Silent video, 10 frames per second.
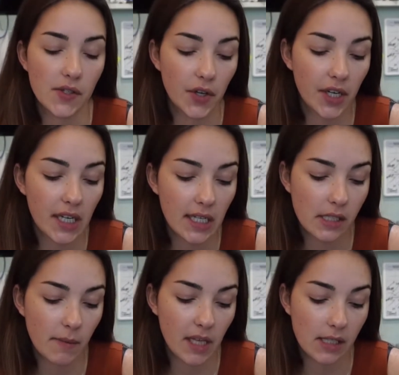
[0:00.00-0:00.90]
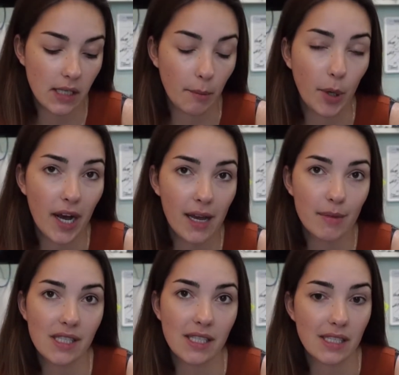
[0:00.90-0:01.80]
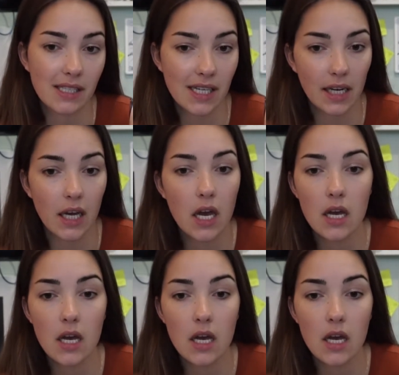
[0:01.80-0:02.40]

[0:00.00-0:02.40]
So you're gonna need something that's gonna prime, it's gonna stick